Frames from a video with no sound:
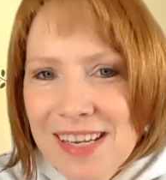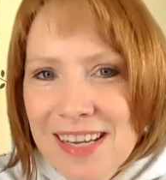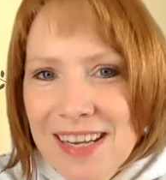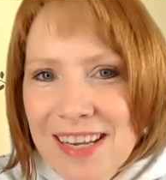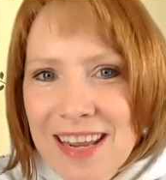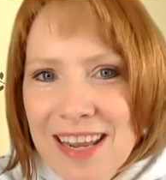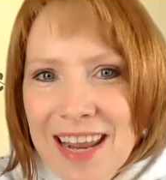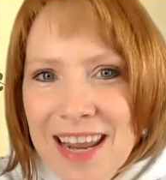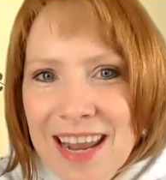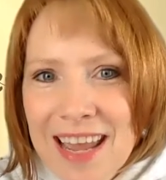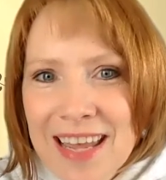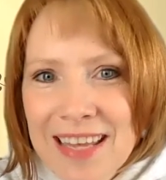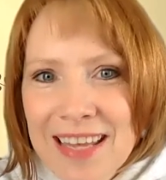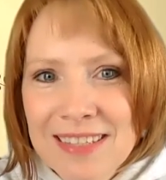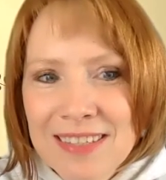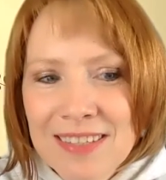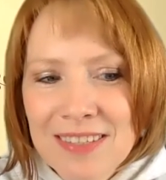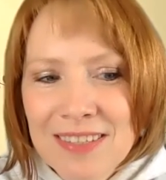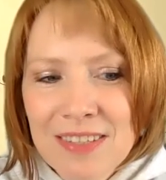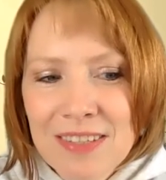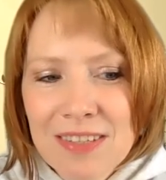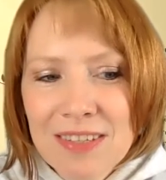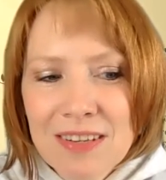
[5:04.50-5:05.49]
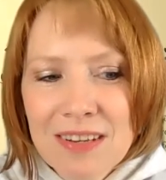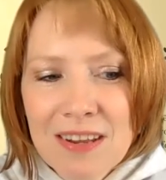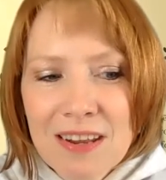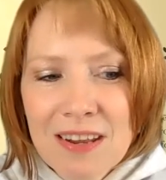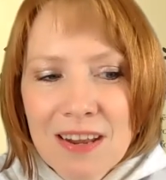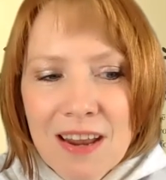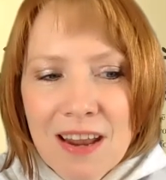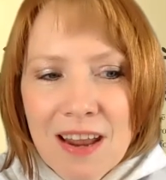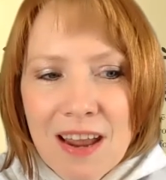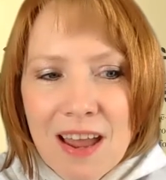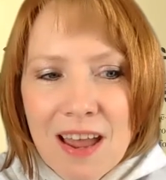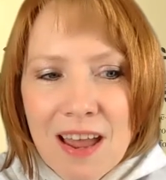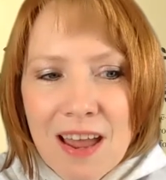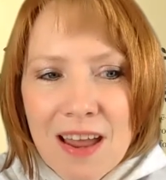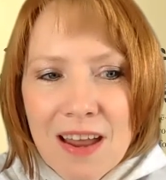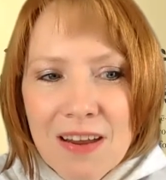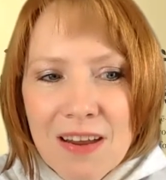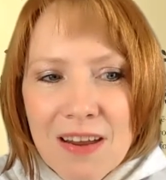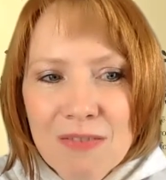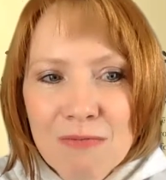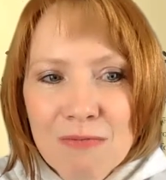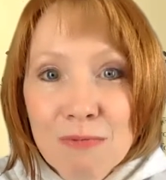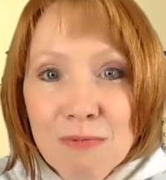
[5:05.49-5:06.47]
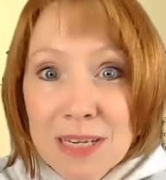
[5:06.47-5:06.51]
And
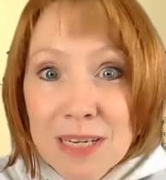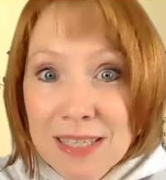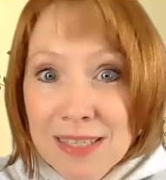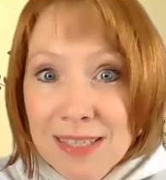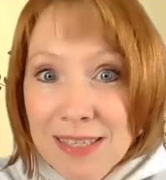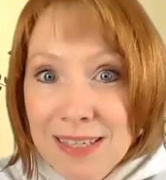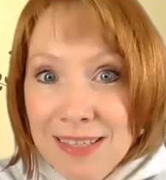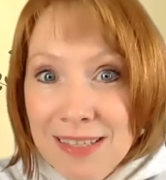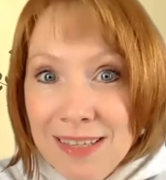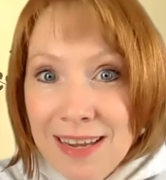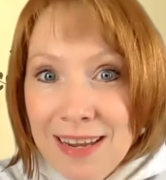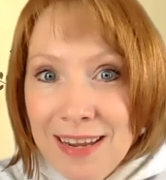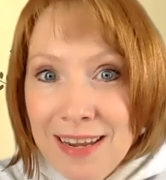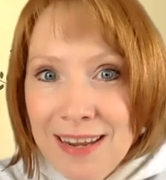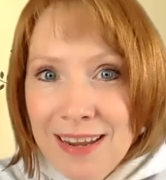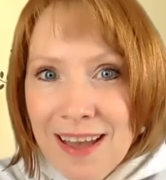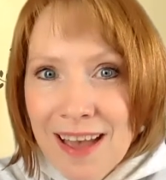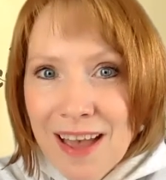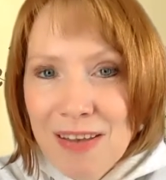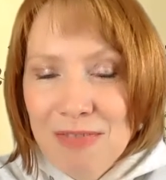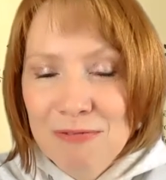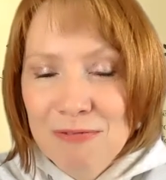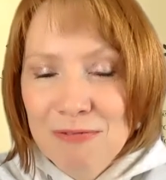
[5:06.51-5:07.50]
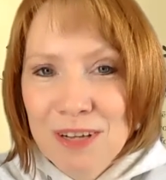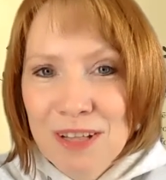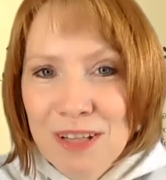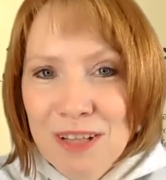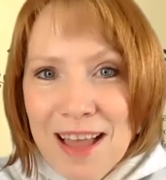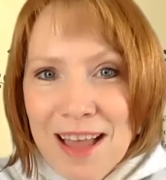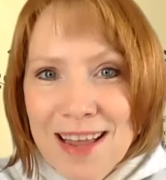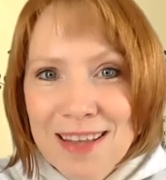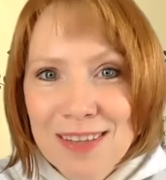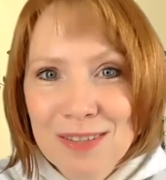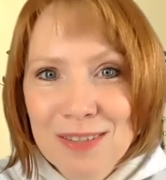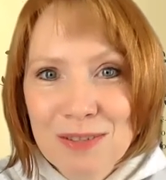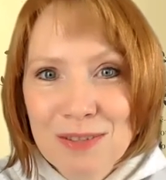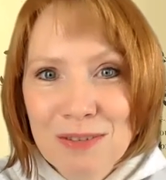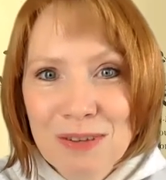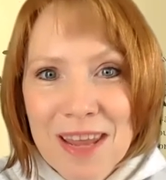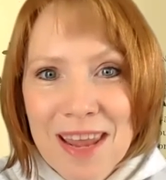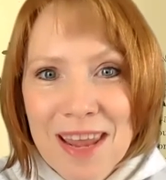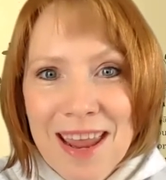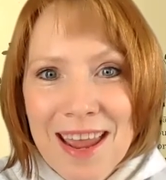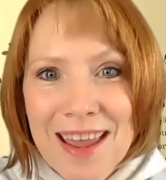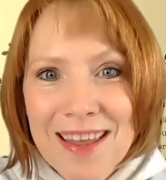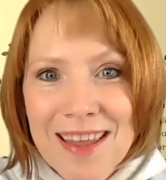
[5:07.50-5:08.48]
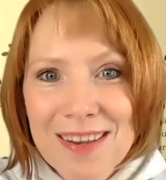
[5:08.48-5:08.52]
recently I've realized you
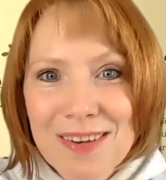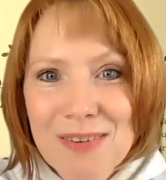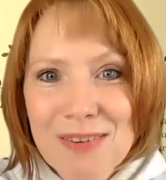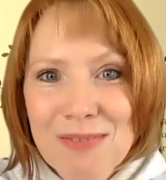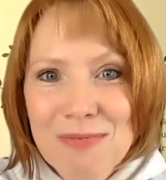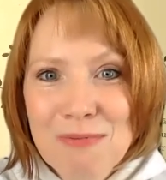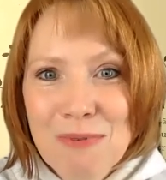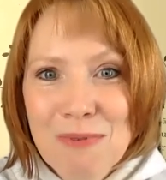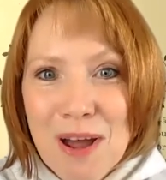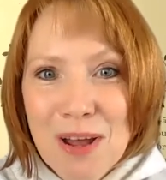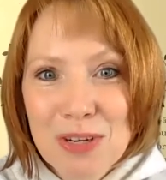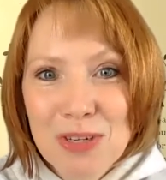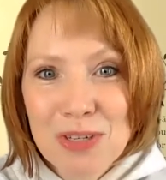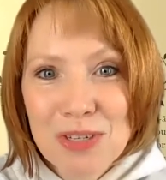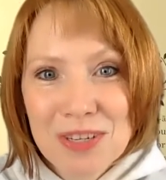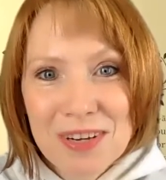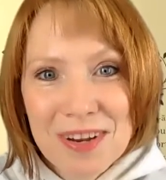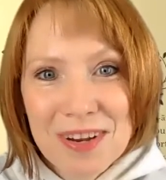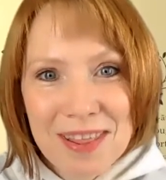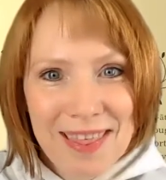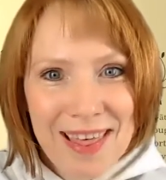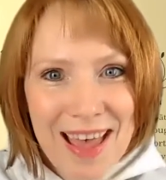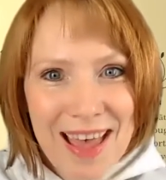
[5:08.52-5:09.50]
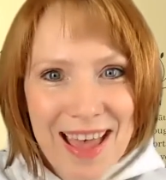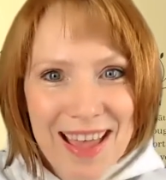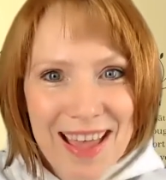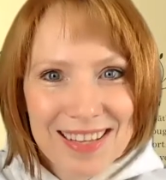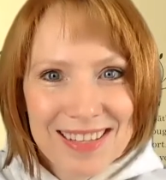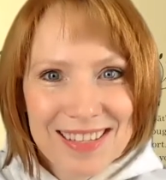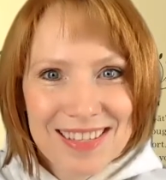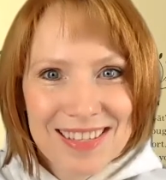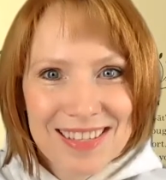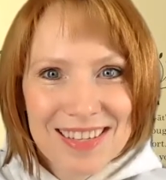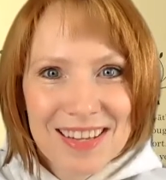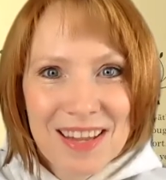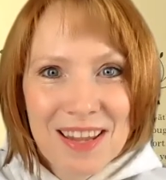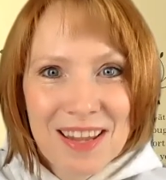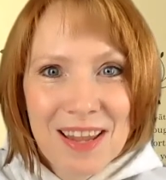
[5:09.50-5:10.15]
can't rush that.